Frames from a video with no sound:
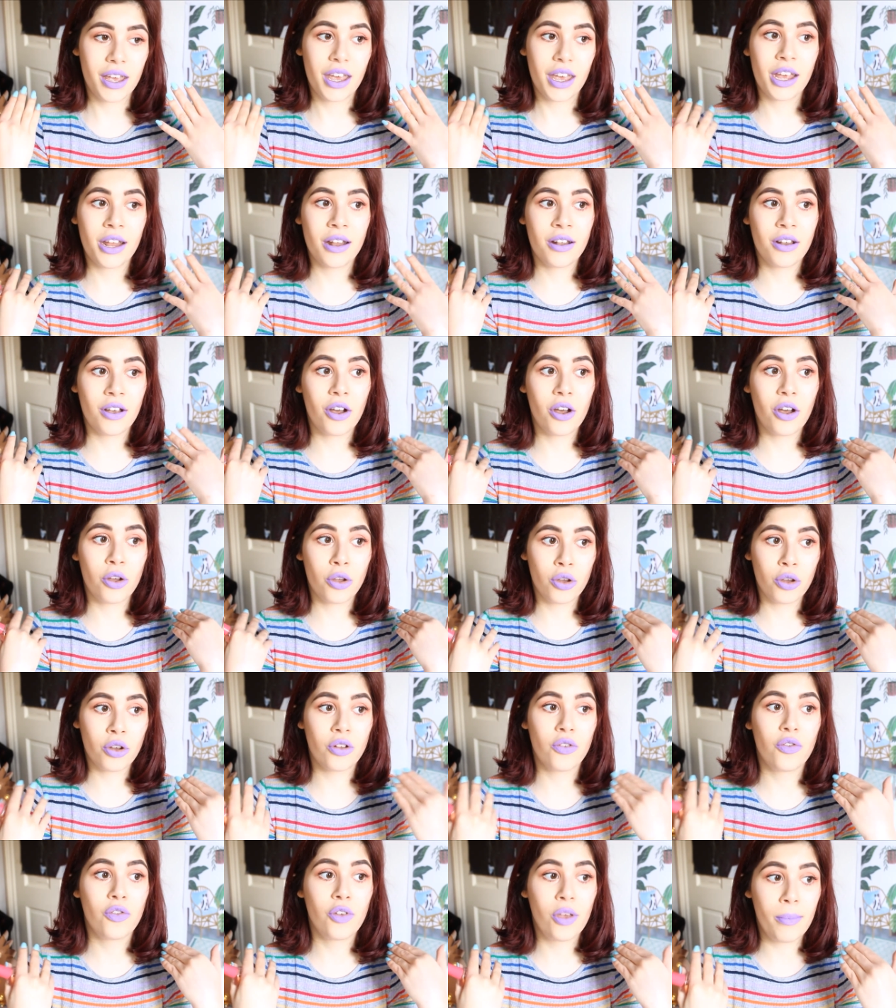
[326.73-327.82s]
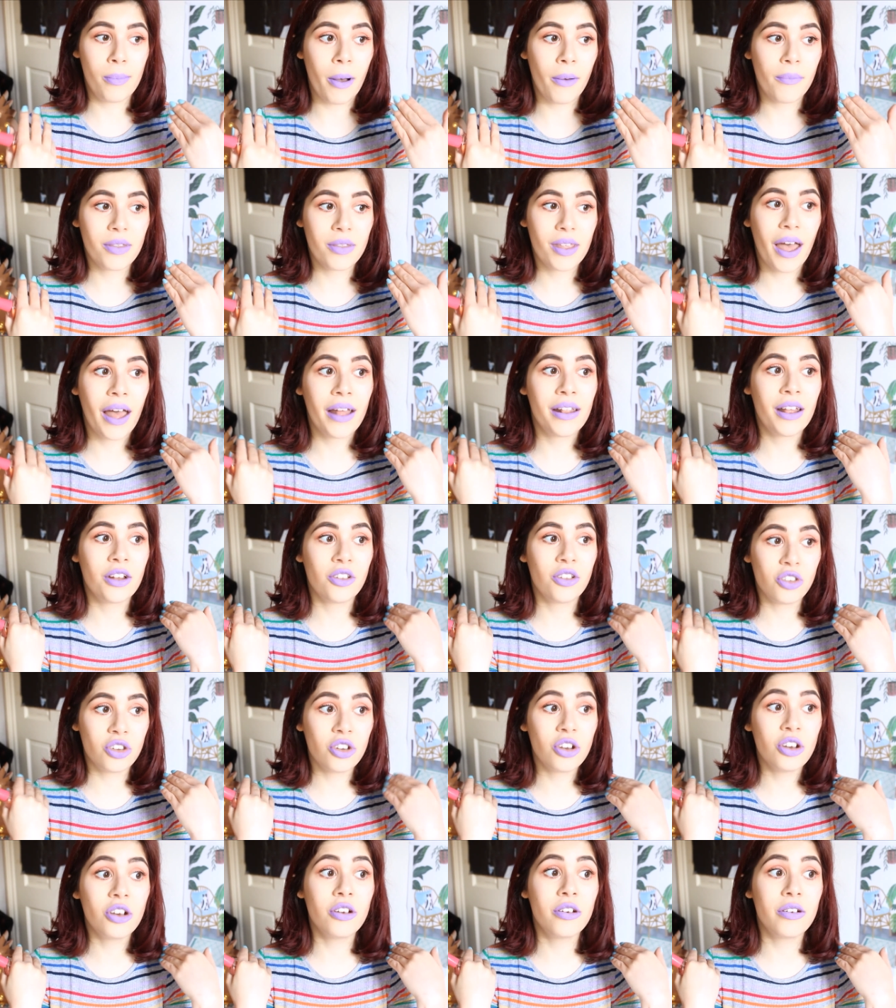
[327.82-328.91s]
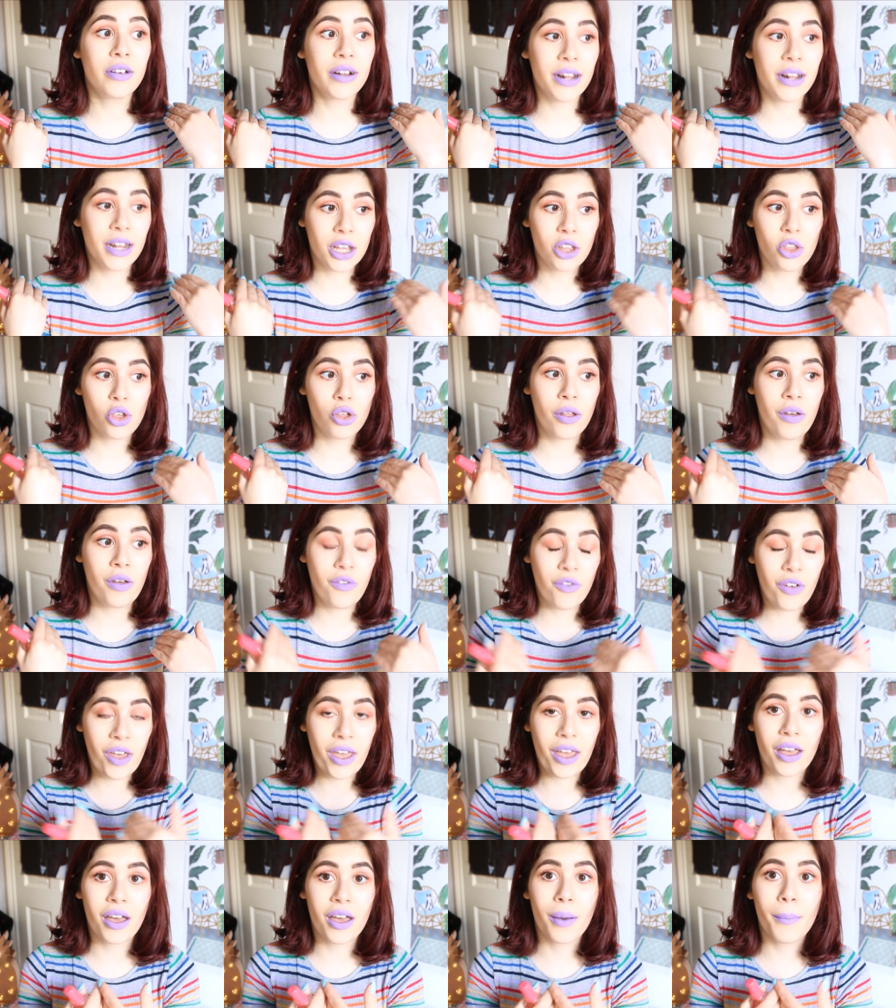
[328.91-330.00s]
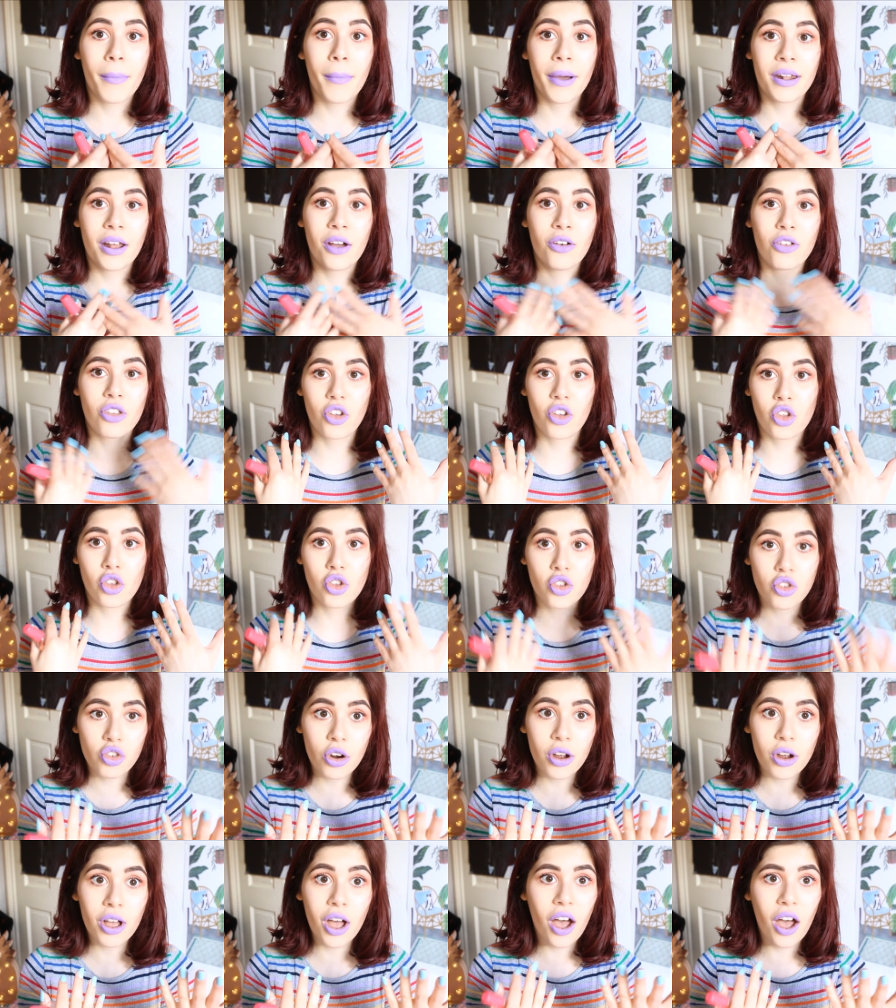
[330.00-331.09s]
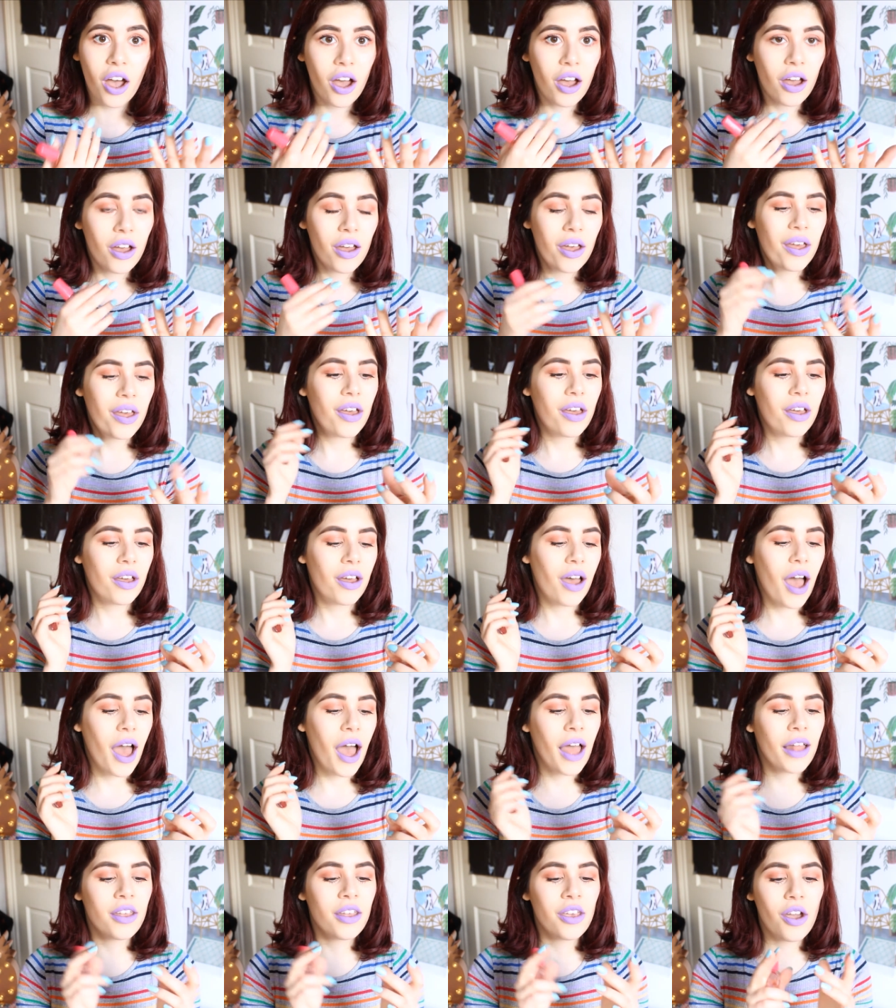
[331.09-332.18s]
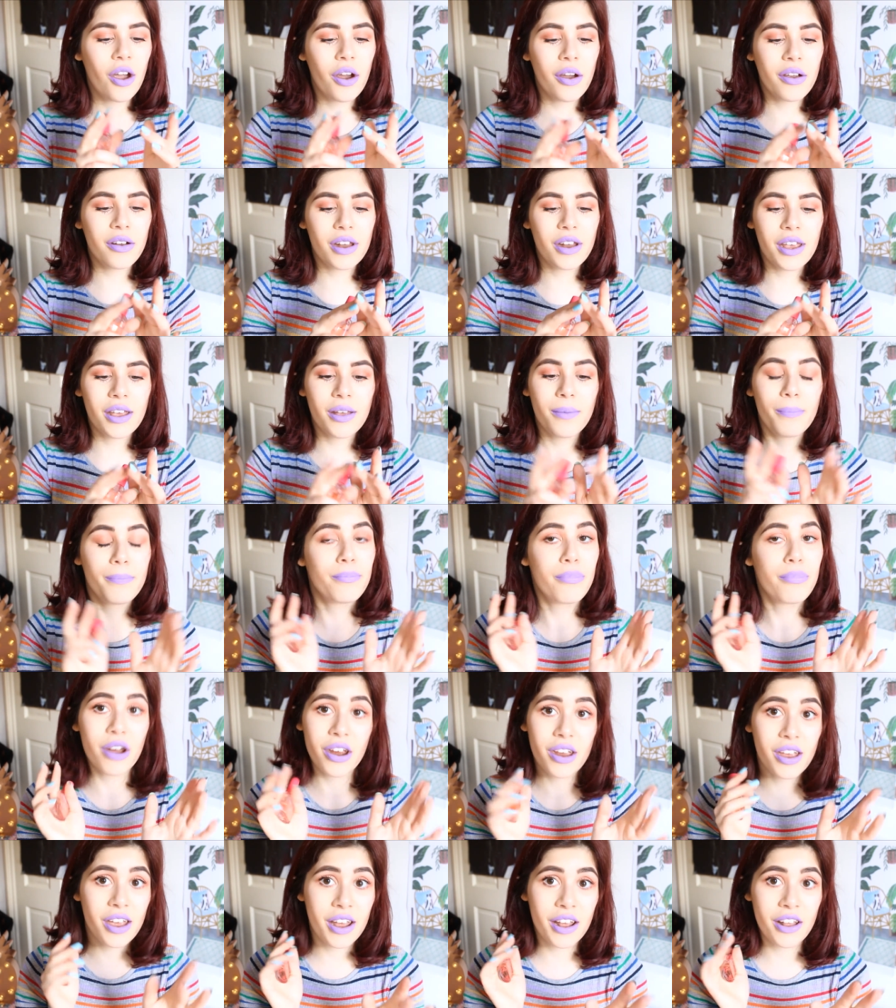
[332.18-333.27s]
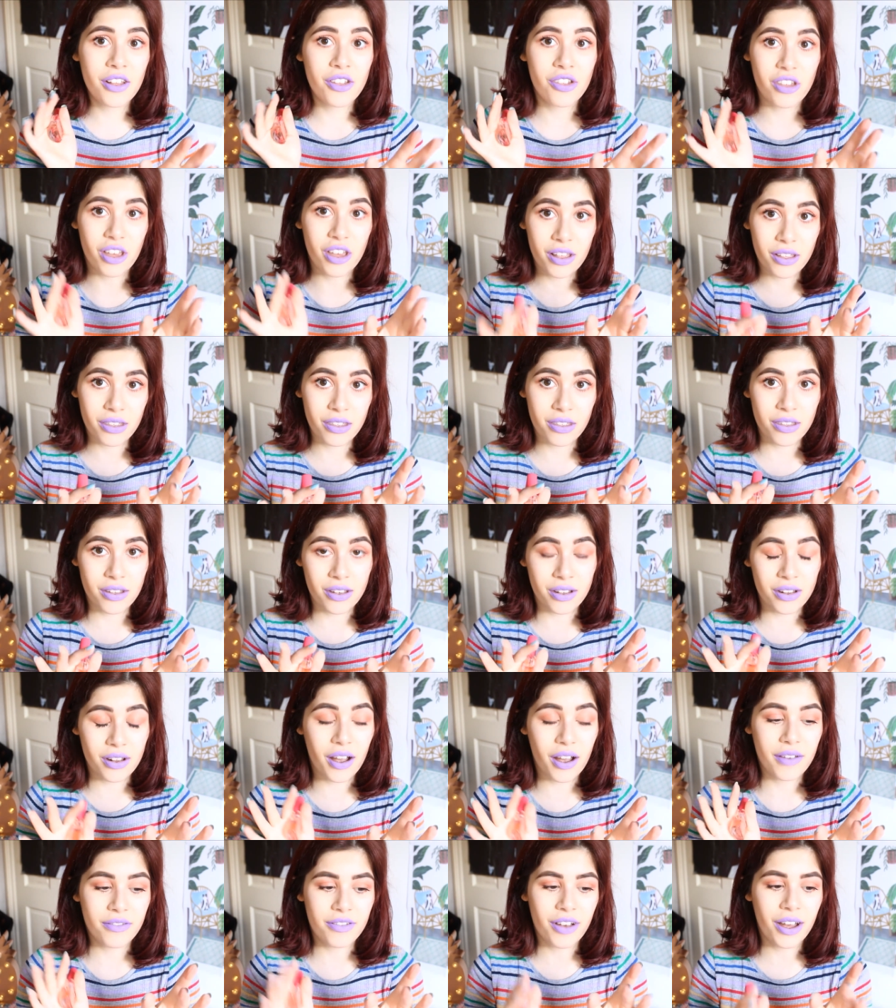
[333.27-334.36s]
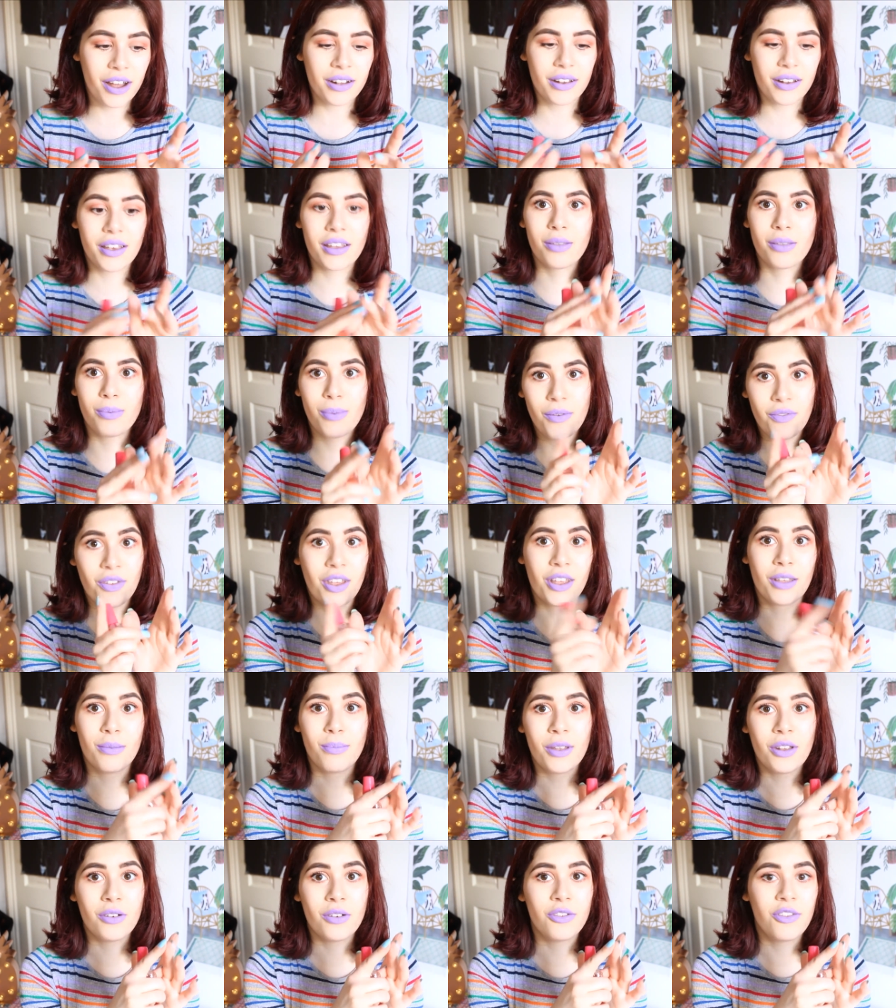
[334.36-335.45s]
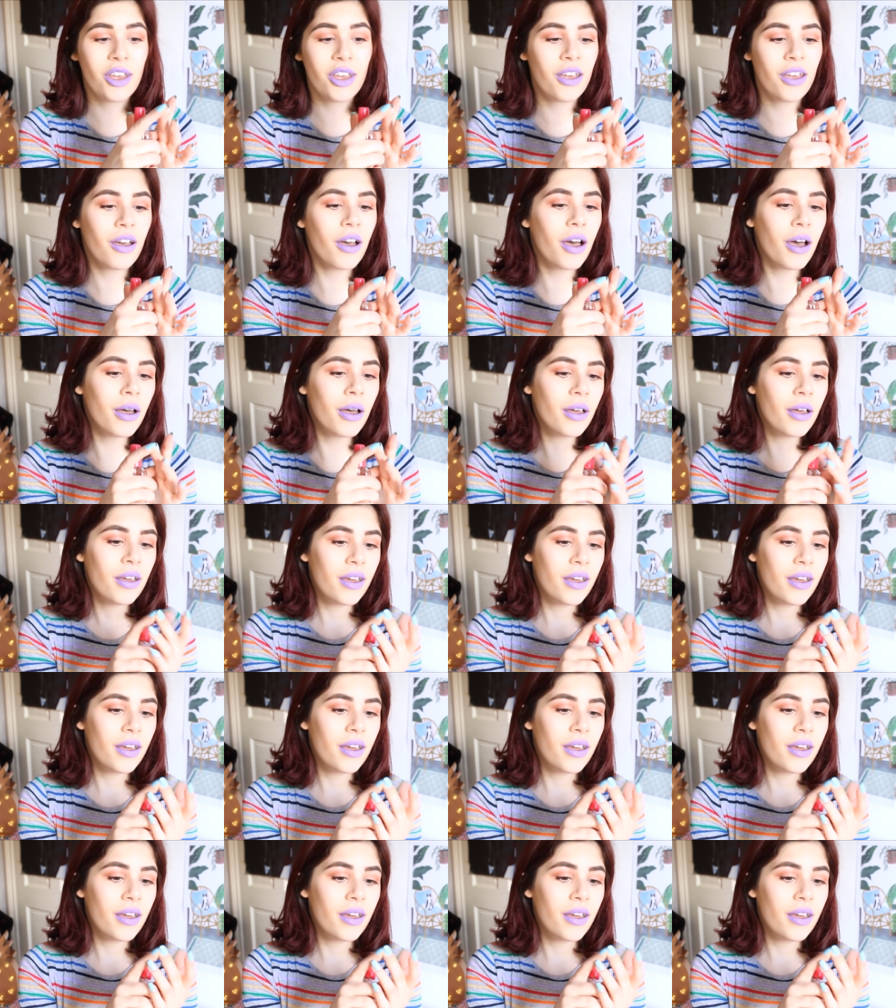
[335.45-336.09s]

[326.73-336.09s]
in a good few months, and I do literally think my nails are stronger. And the only breakage incident I've had is with this middle finger,